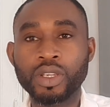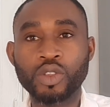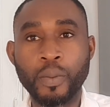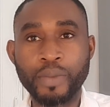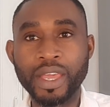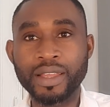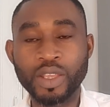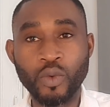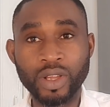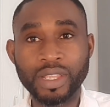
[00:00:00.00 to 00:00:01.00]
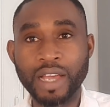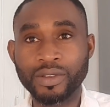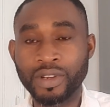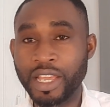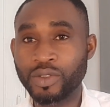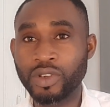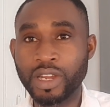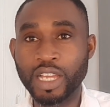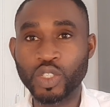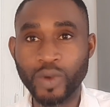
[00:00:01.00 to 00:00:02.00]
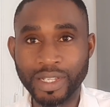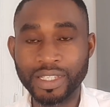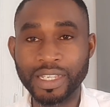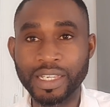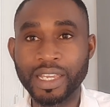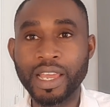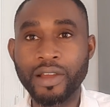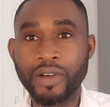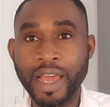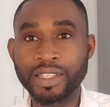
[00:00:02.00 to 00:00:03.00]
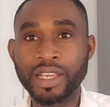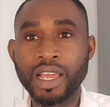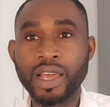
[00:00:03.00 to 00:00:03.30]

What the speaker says: to pay the 1,820, right?